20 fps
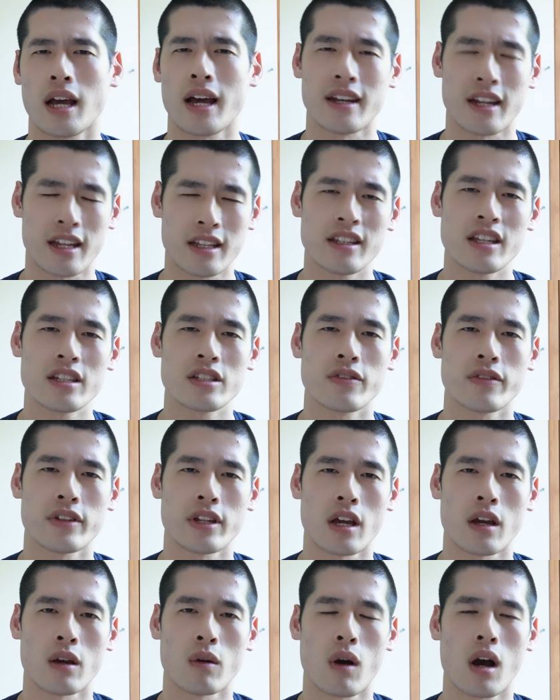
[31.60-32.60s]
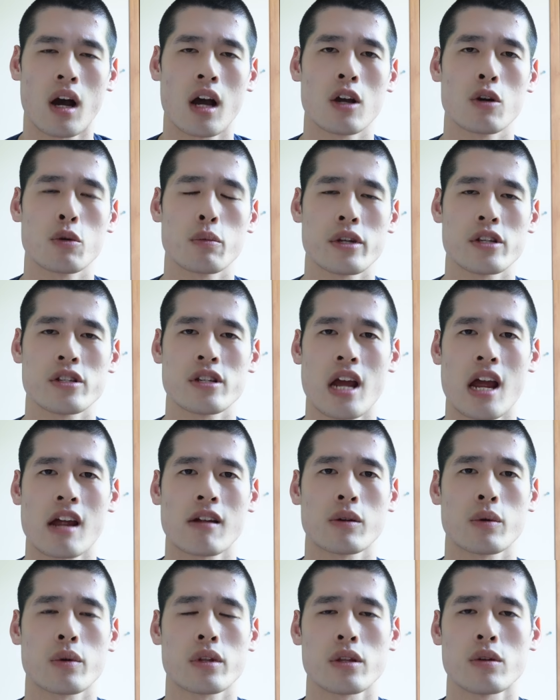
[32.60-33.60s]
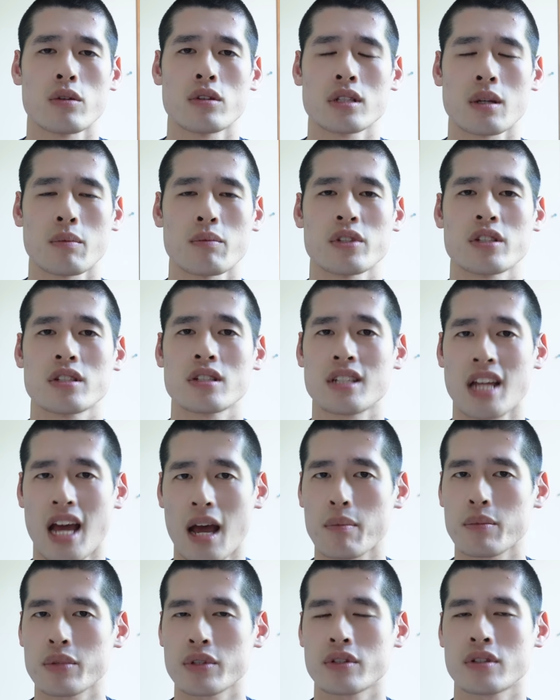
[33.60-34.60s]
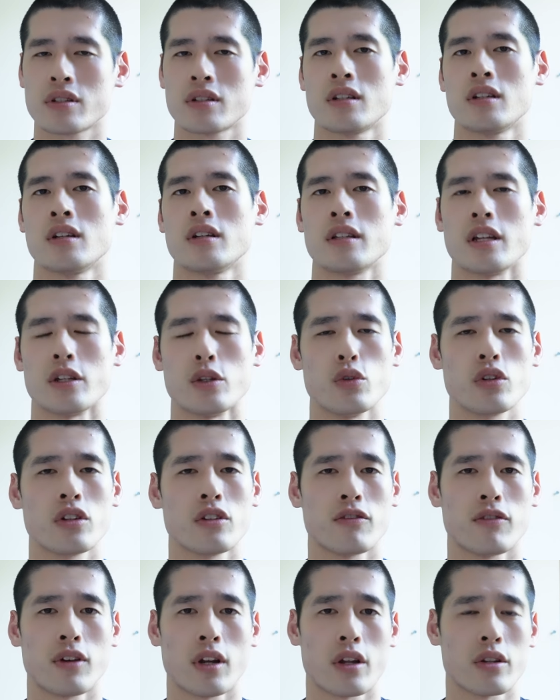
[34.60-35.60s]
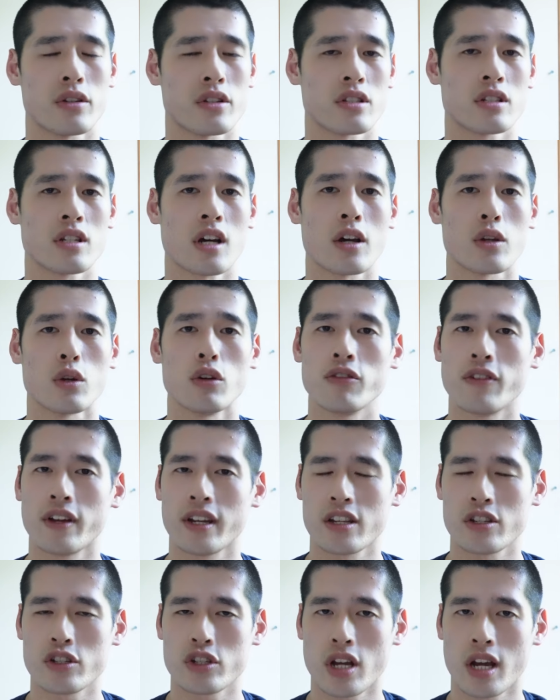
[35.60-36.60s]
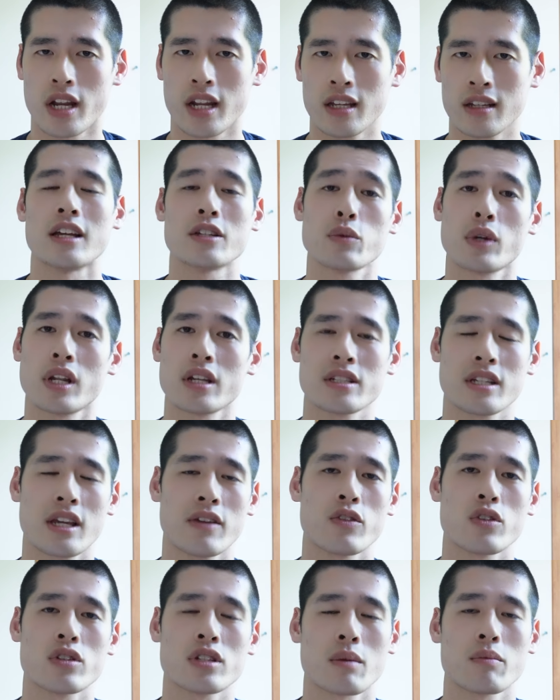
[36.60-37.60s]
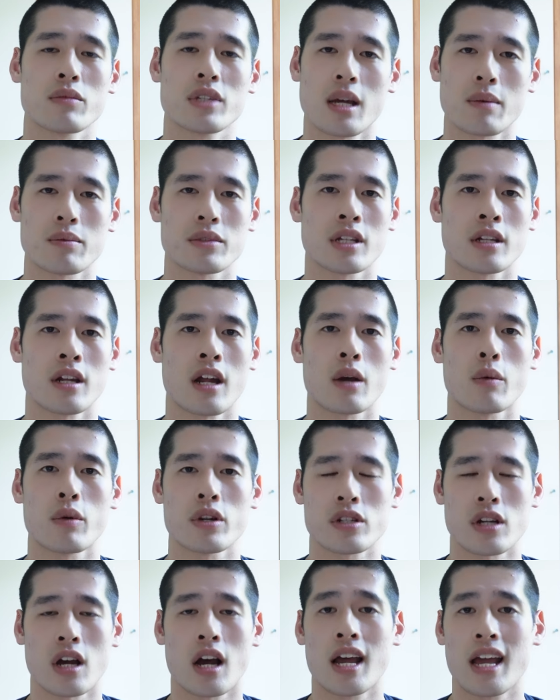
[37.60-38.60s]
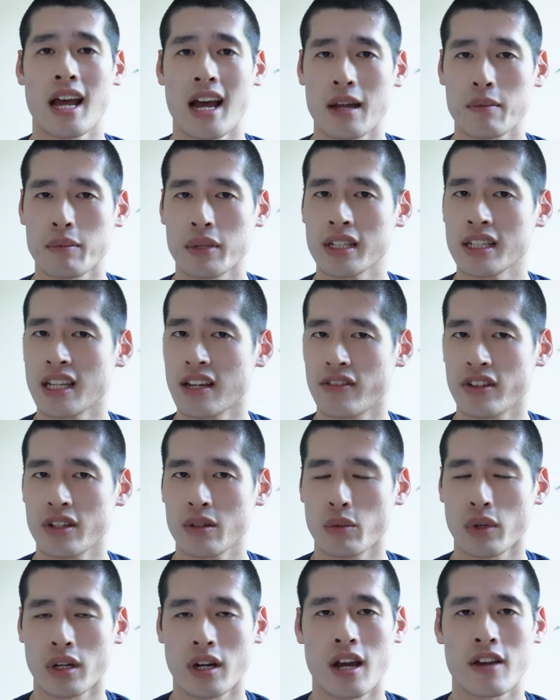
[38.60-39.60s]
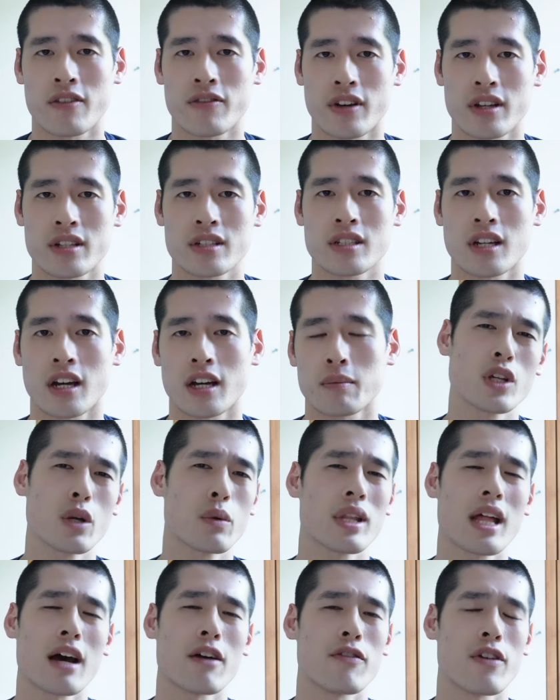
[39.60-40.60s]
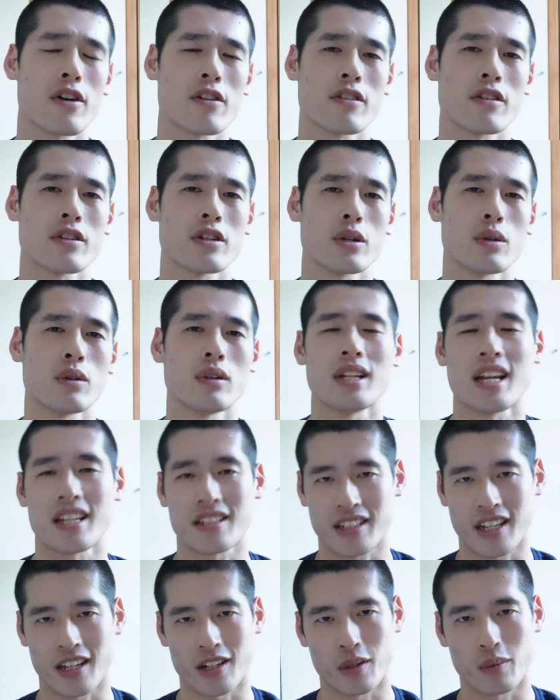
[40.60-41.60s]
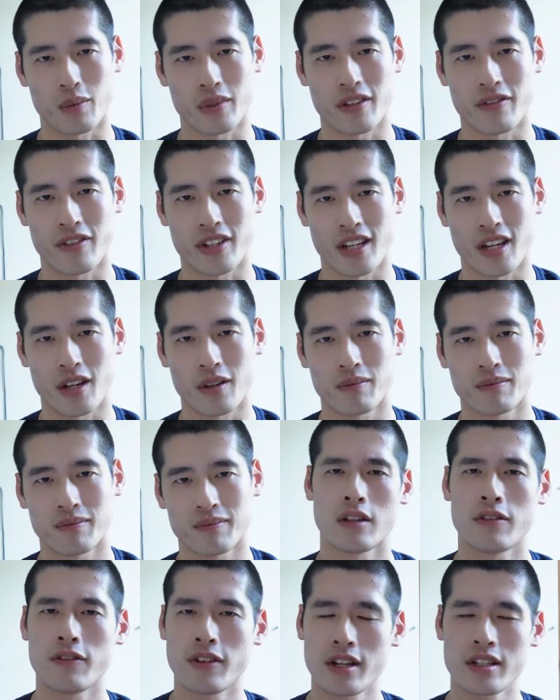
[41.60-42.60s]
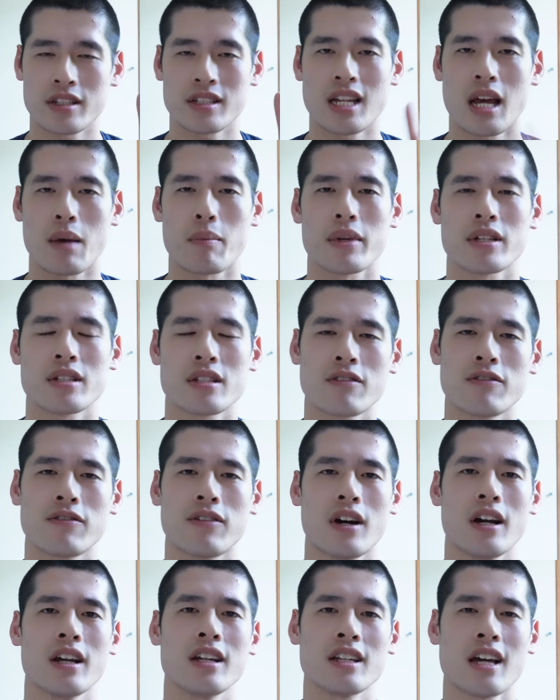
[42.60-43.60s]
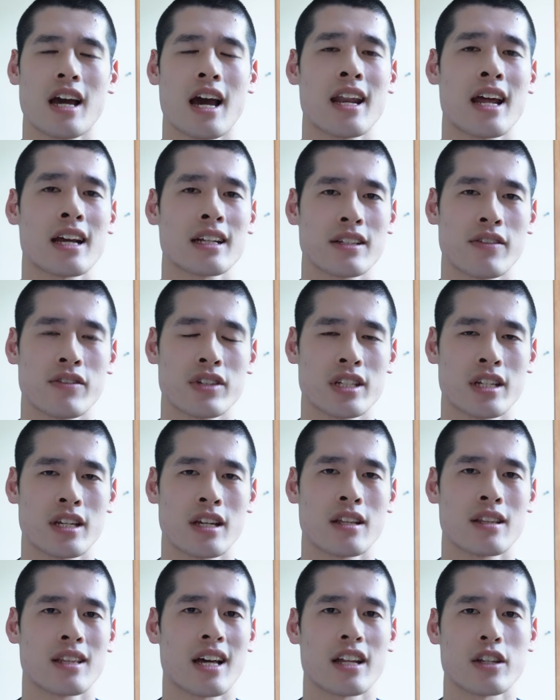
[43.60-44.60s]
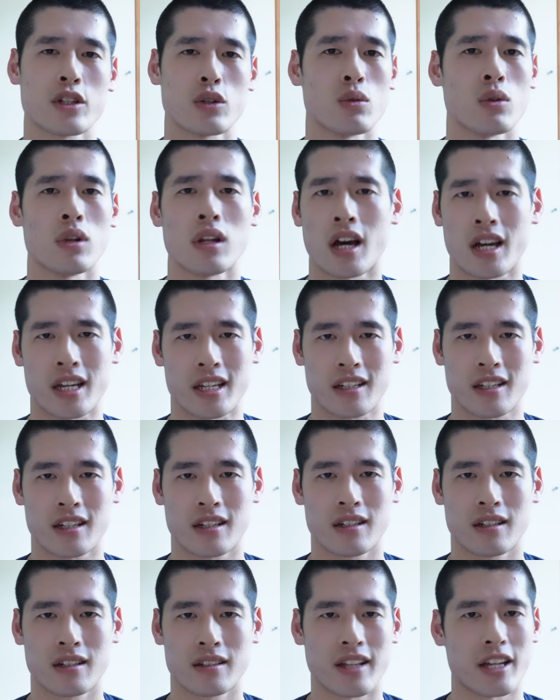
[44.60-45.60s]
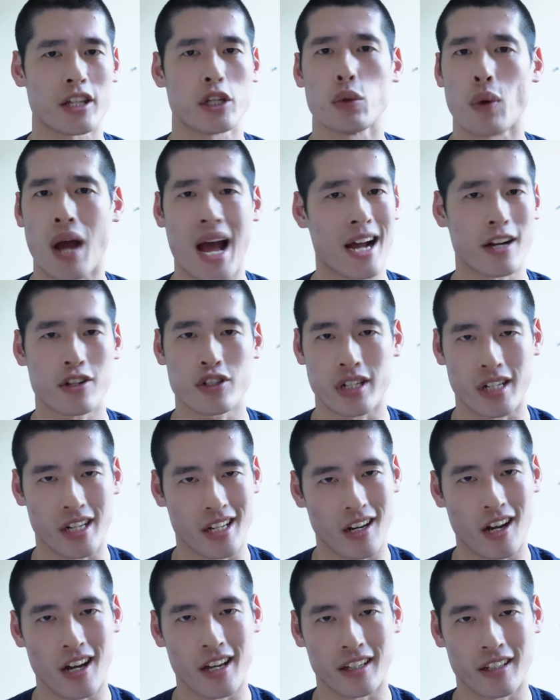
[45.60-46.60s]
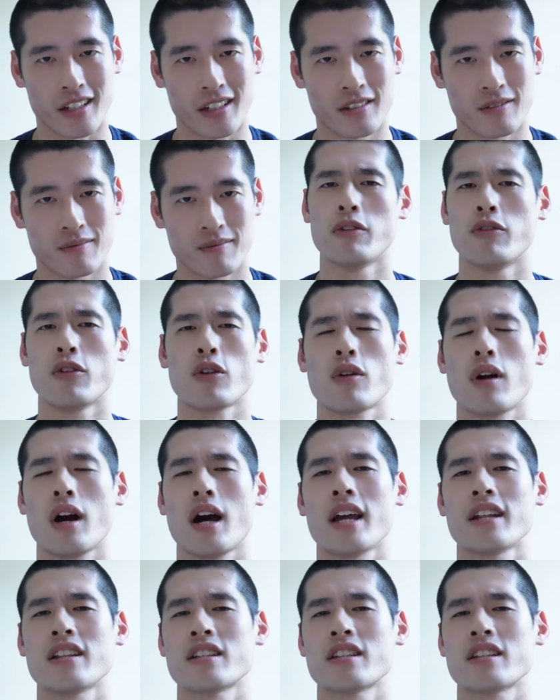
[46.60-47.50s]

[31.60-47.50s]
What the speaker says: and in this video, I will be sharing with you some steps that you can follow to start your fitness journey, as well as give you some tips that I wish I had been given when I first started. So without further ado, let's get on with the video. The first step is to find an activity that you like, that you actually like. Before I